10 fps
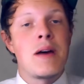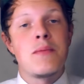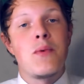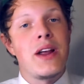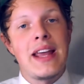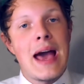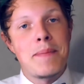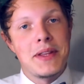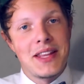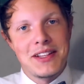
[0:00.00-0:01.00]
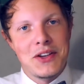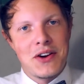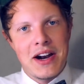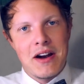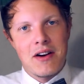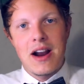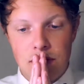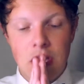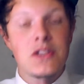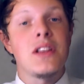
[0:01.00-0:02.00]
I'm really happy that you're here.
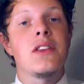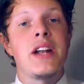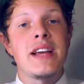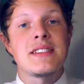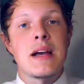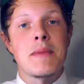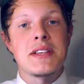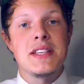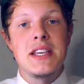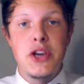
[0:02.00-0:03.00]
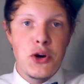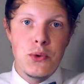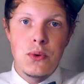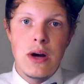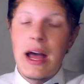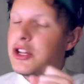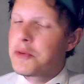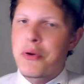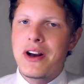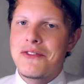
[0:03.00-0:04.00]
Until the next time I see you and
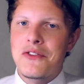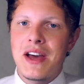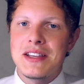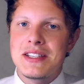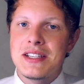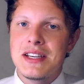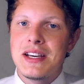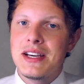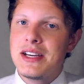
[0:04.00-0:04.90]
your pretty face,